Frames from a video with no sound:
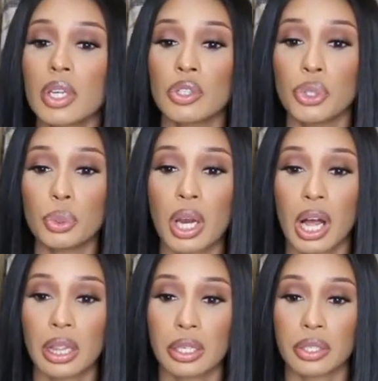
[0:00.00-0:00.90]
new
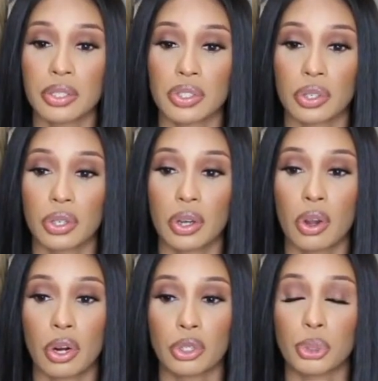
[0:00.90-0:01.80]
colors
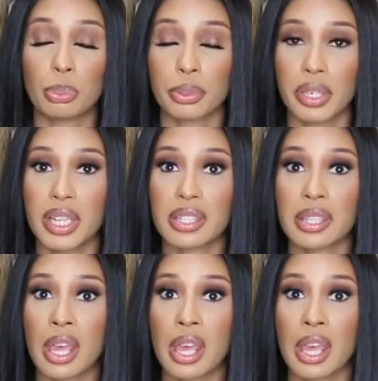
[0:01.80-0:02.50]
or new prints,